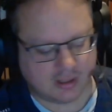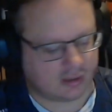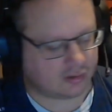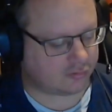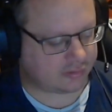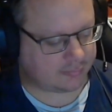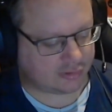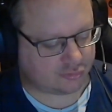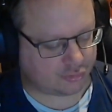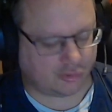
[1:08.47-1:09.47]
because I'm not
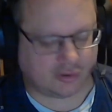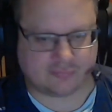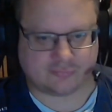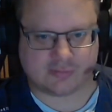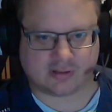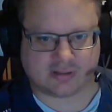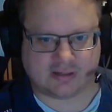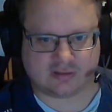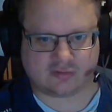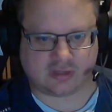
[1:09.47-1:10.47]
sure if we are
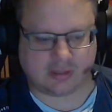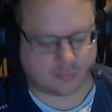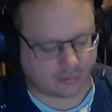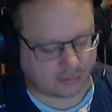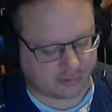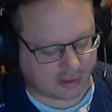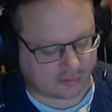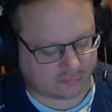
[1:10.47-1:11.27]
getting the same or not.